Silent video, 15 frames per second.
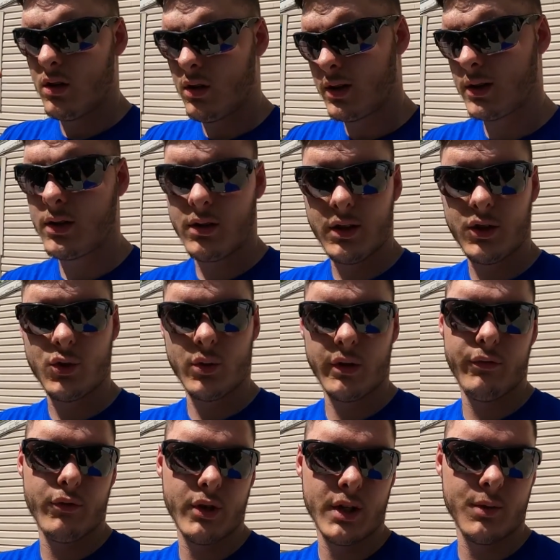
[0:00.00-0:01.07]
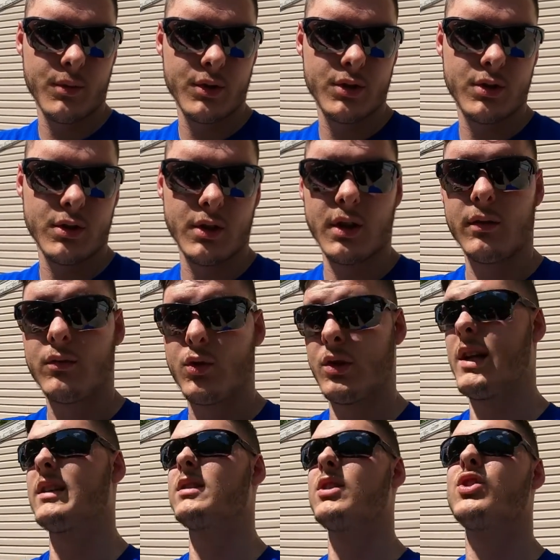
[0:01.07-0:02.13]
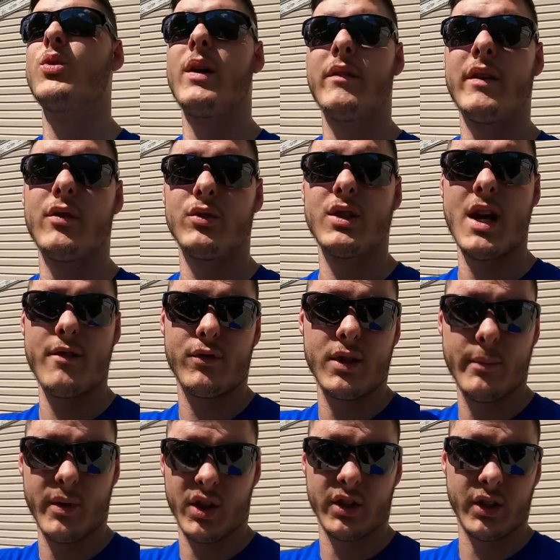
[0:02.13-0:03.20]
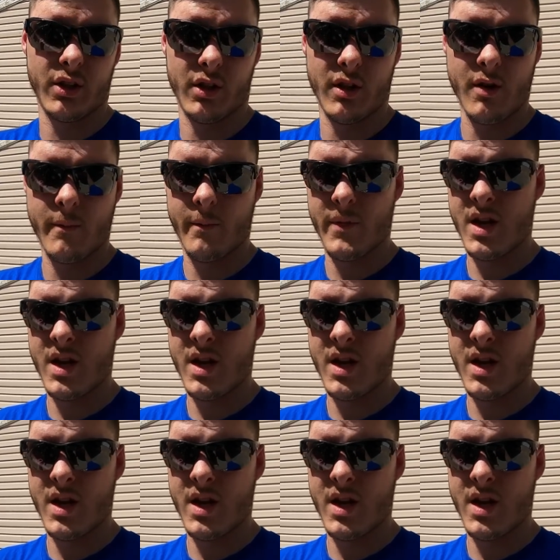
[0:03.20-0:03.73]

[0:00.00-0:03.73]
literally 24 hours or less than 12 hours after I bought the car.